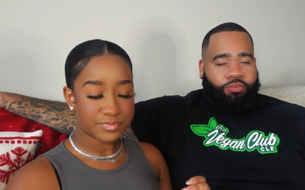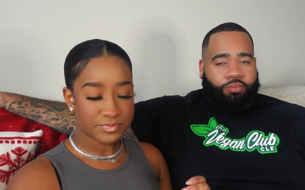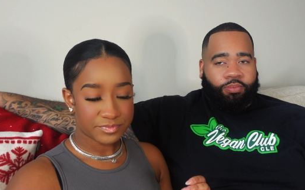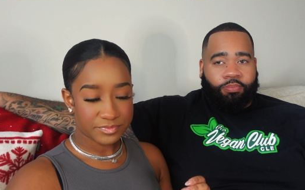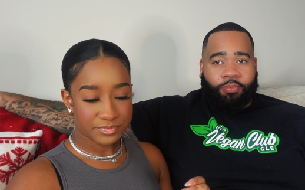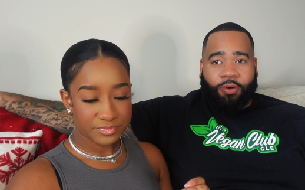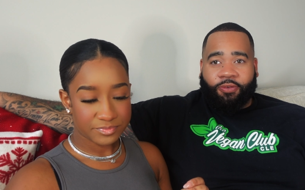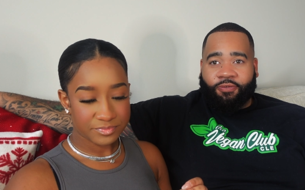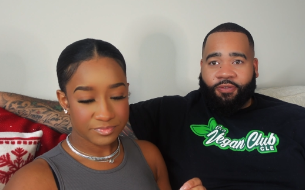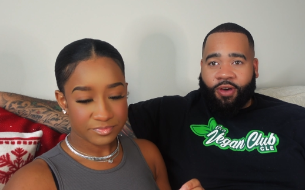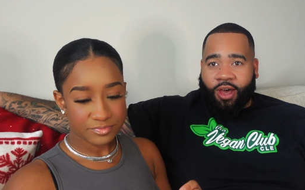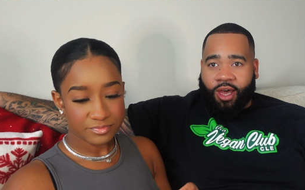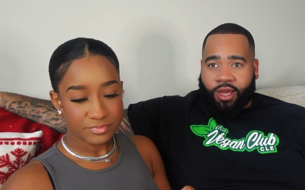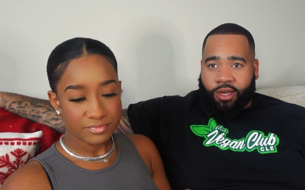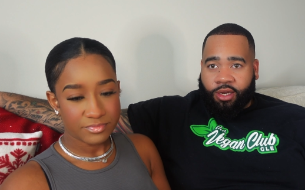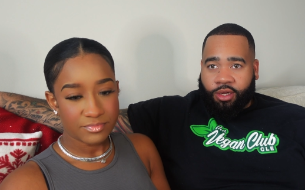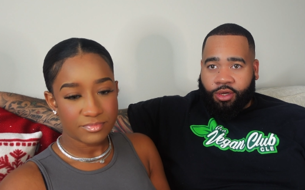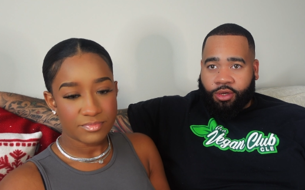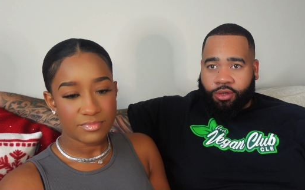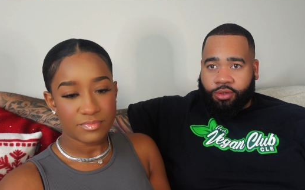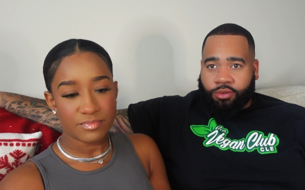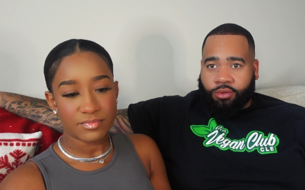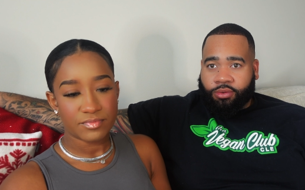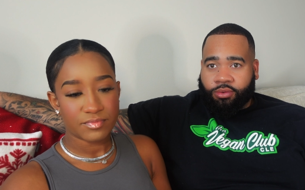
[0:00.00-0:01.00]

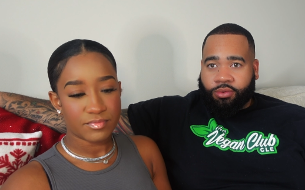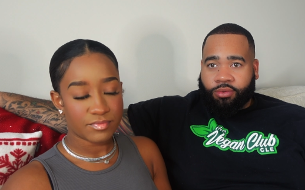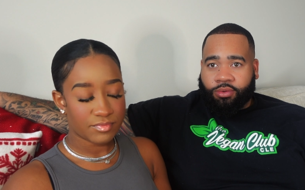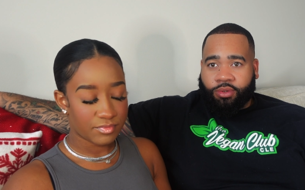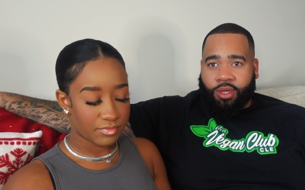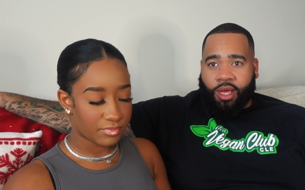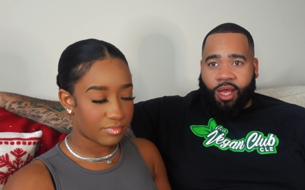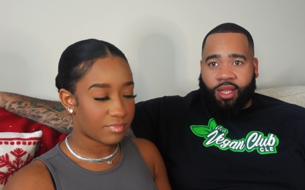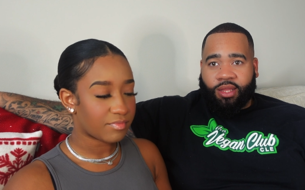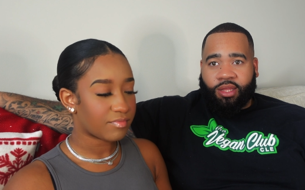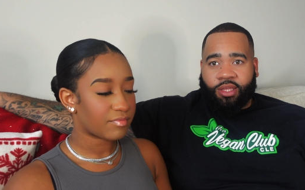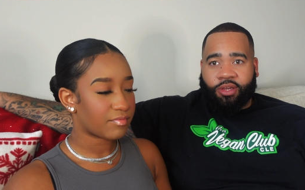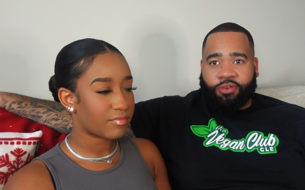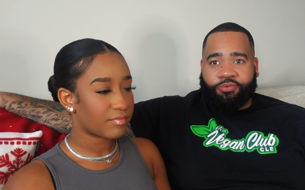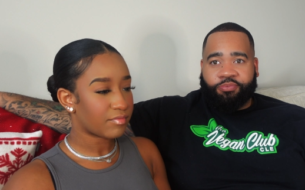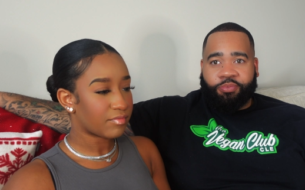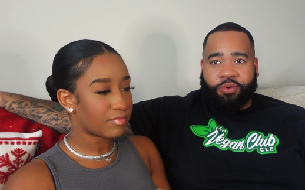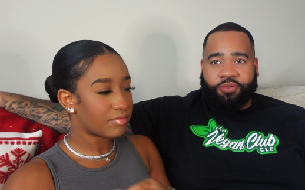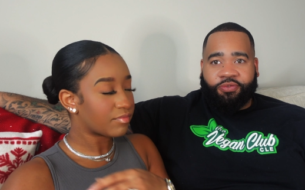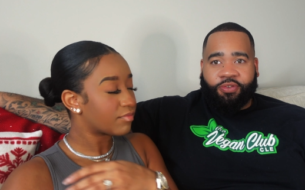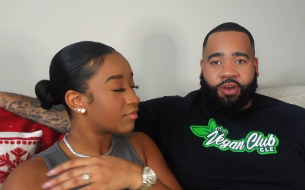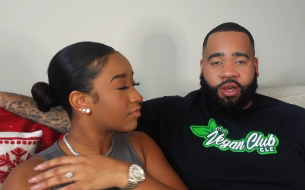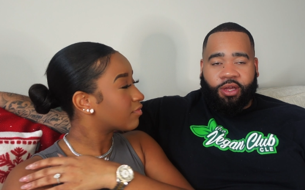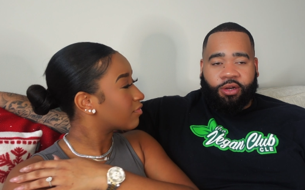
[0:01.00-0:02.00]
Speaker 1: Movado, I love
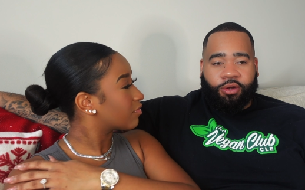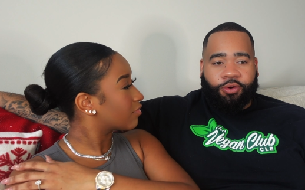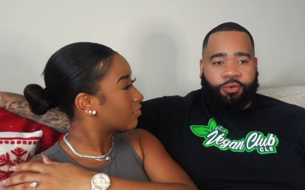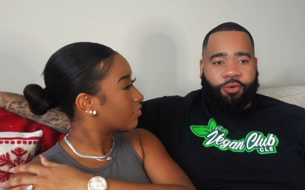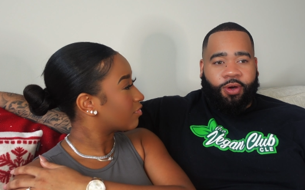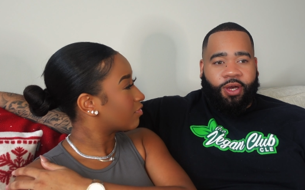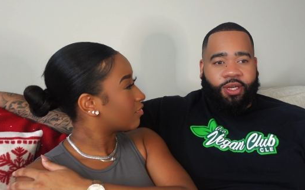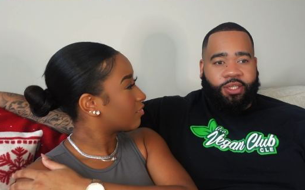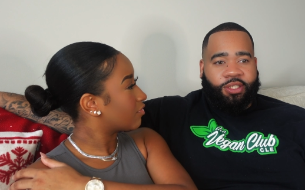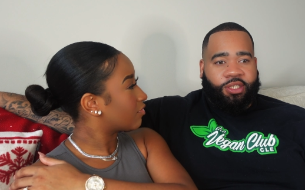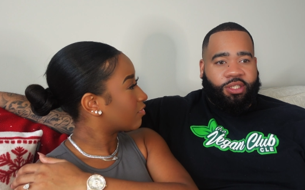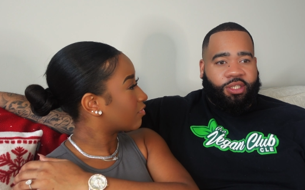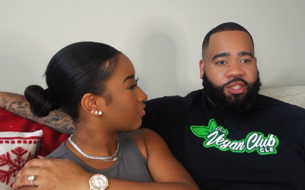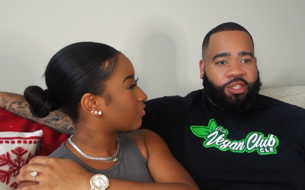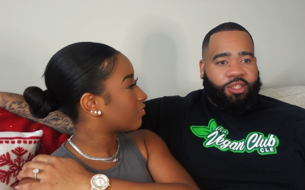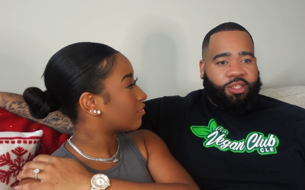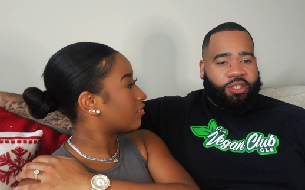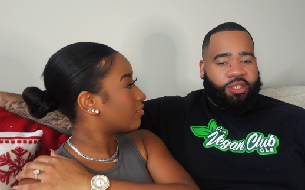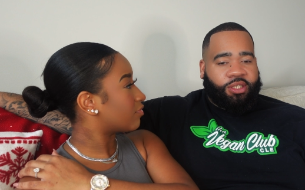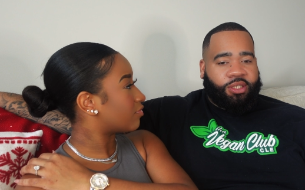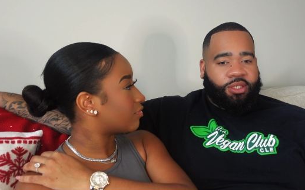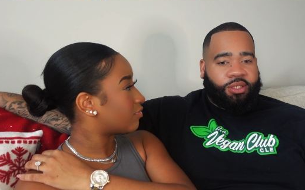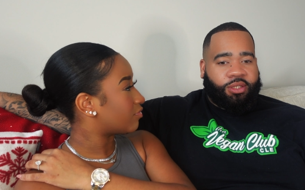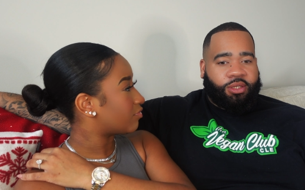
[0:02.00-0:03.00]
Movado watches.
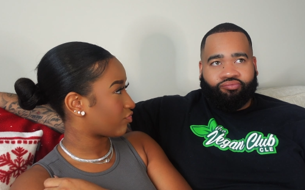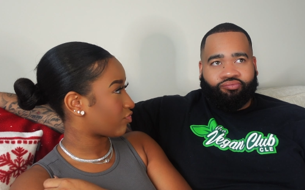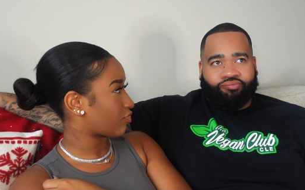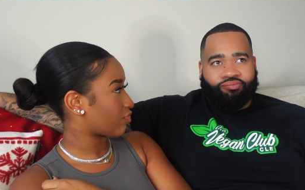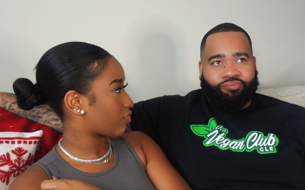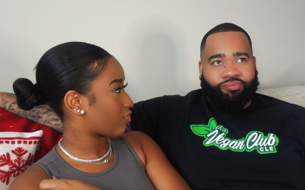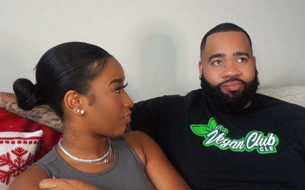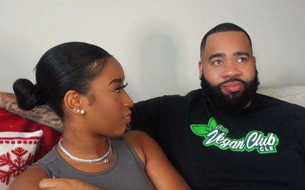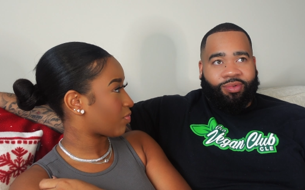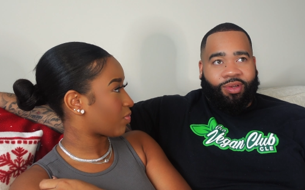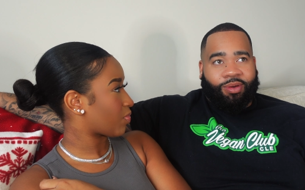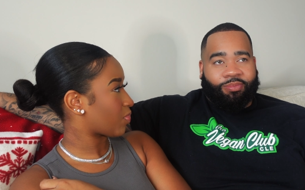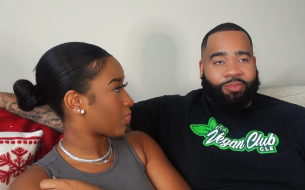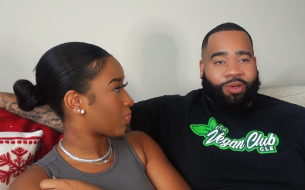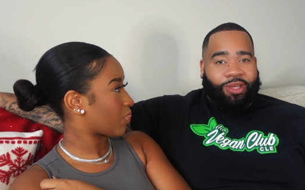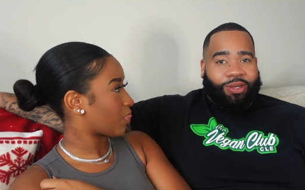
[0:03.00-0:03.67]
Mm -hmm. I